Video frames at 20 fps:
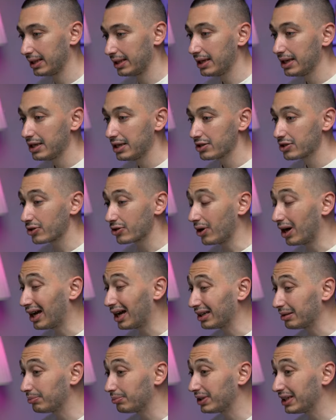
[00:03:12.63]
So I
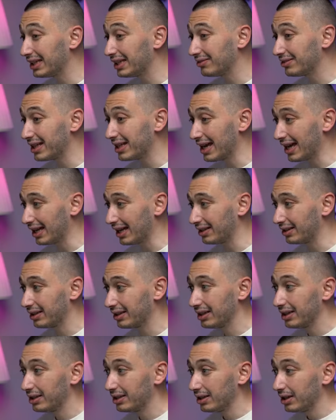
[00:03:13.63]
believe that
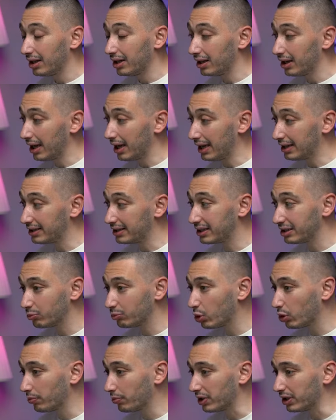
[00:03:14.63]
at the
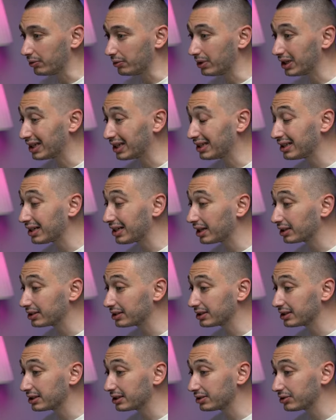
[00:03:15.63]
moment we cannot
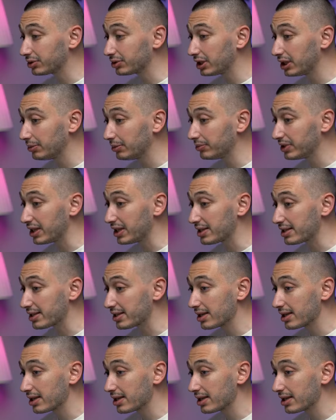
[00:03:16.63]
stream this